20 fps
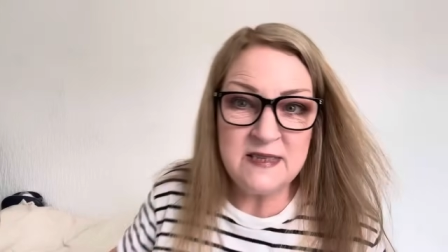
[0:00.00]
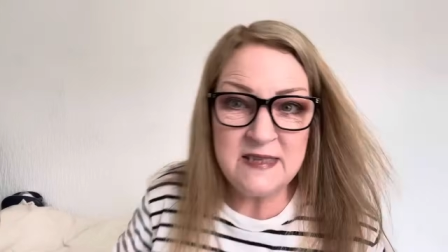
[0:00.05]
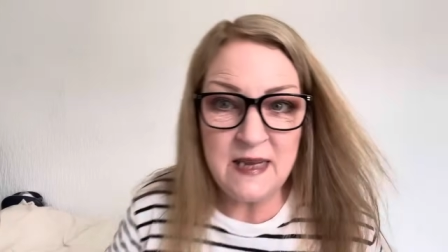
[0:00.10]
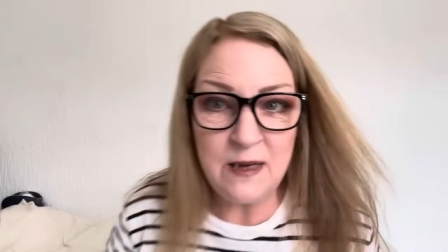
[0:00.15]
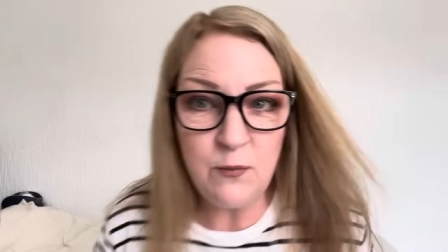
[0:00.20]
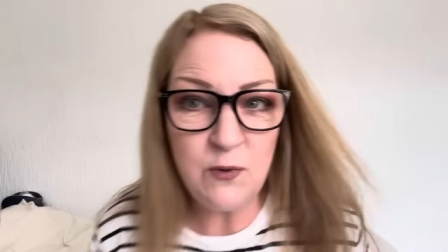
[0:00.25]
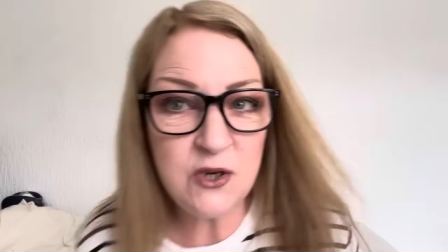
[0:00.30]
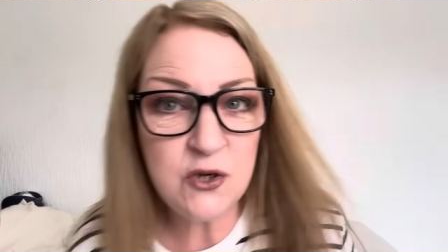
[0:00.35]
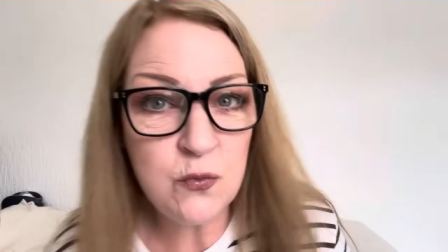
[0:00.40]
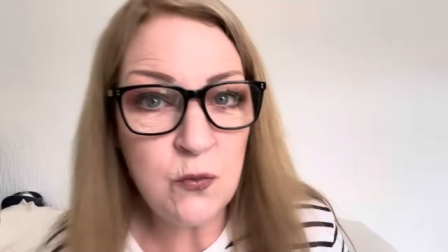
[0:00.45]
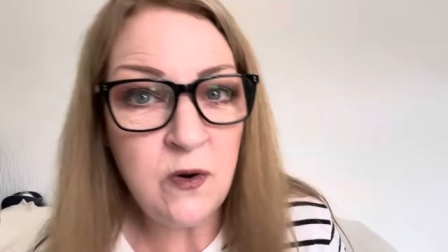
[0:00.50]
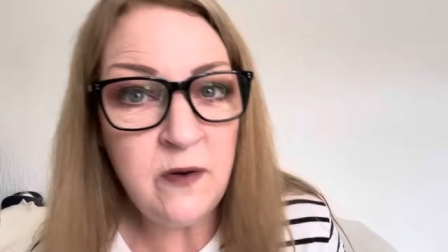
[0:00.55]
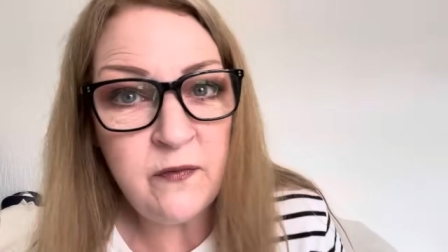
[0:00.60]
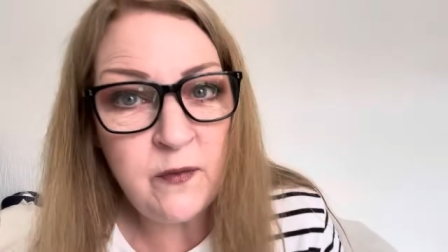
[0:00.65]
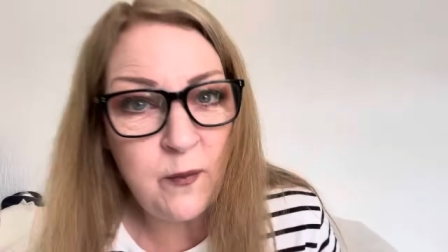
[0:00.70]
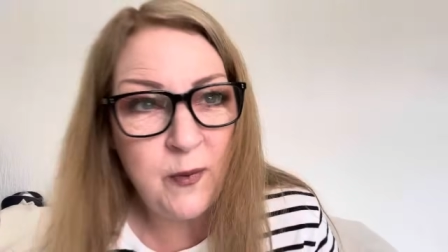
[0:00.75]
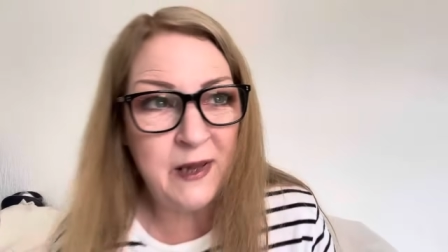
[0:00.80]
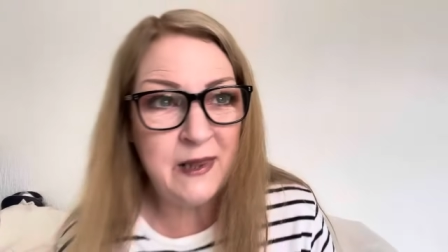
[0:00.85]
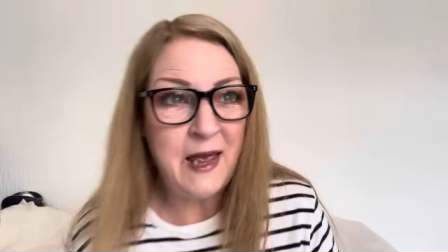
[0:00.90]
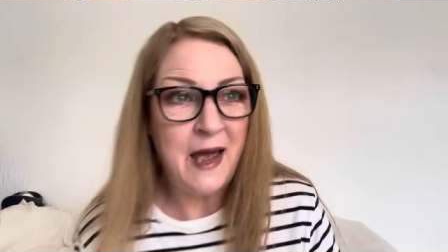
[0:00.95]
see which one of
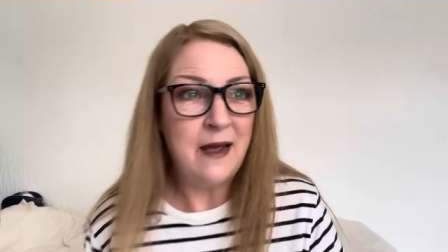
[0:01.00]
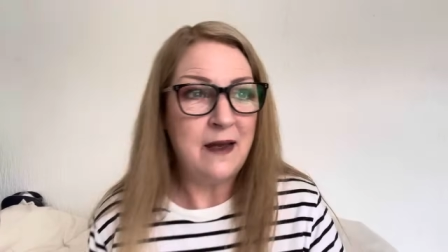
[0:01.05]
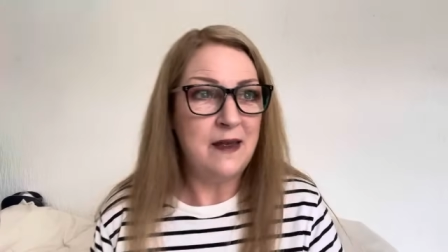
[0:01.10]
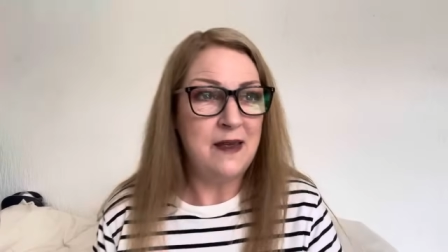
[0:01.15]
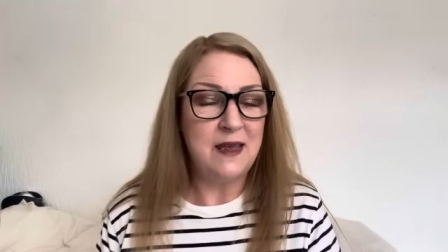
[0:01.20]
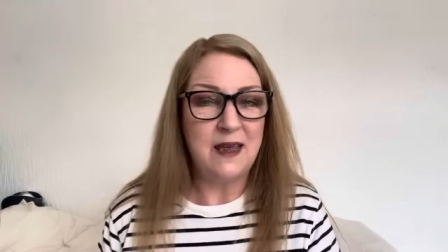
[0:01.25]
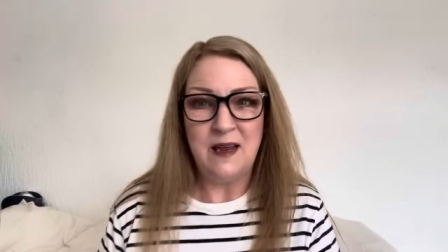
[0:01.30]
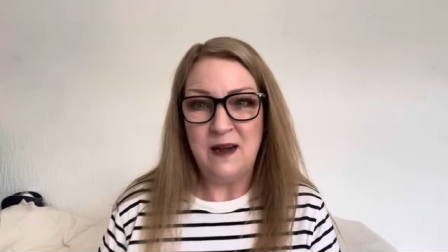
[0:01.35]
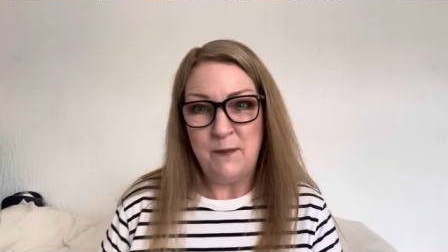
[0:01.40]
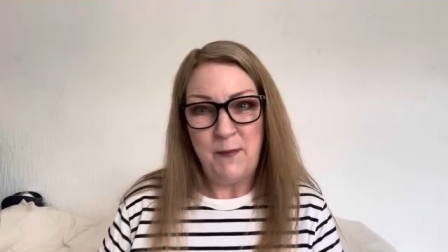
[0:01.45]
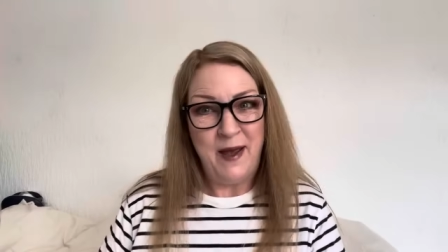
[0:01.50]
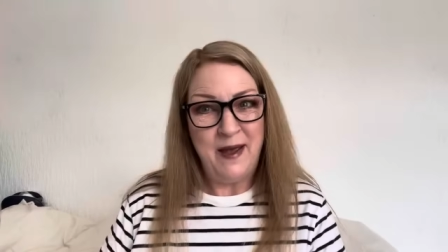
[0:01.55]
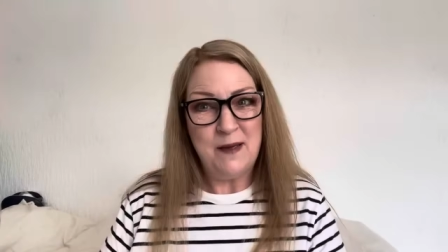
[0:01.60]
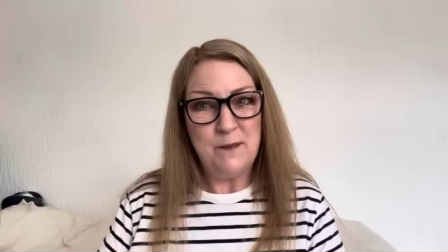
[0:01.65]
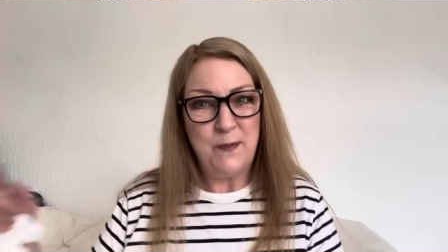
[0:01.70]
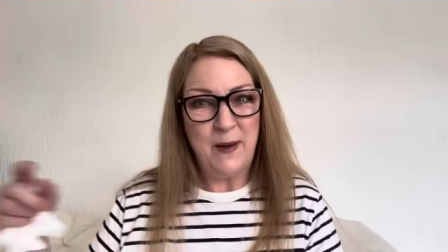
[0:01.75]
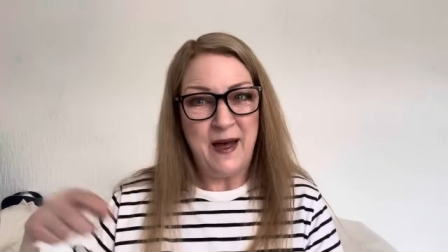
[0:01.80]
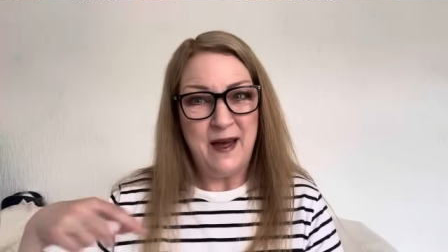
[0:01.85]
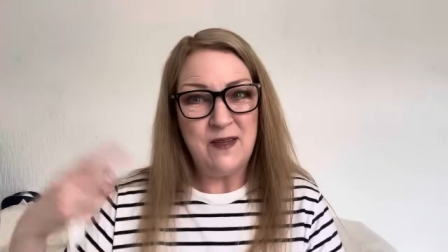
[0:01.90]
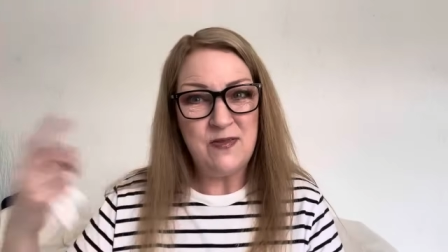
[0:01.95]
them I like and I might
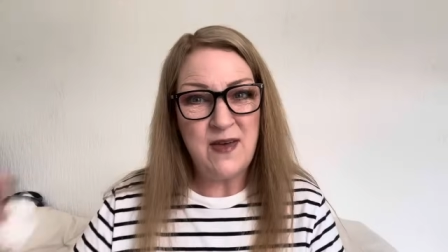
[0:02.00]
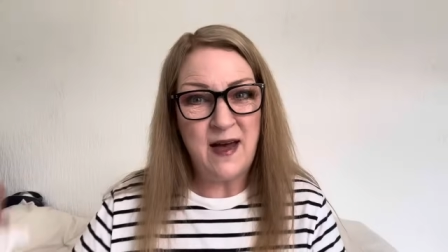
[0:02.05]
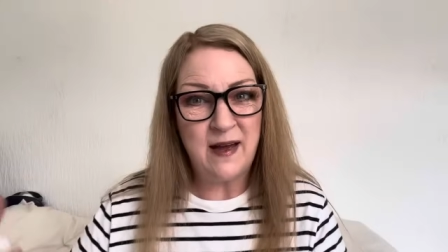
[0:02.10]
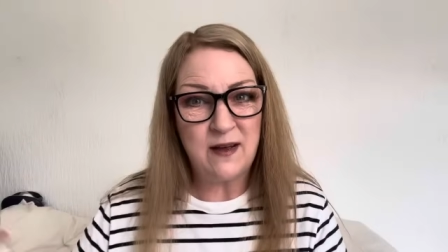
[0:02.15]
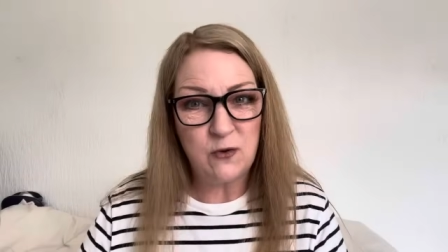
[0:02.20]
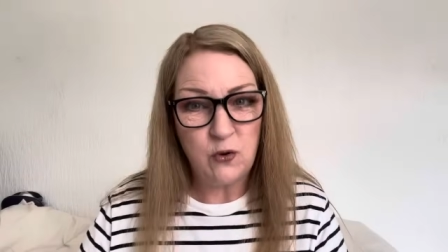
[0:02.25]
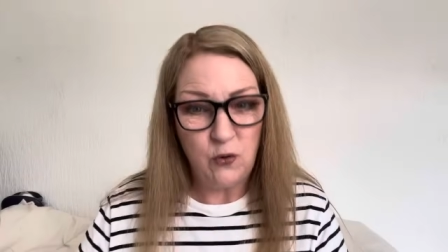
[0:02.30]
buy that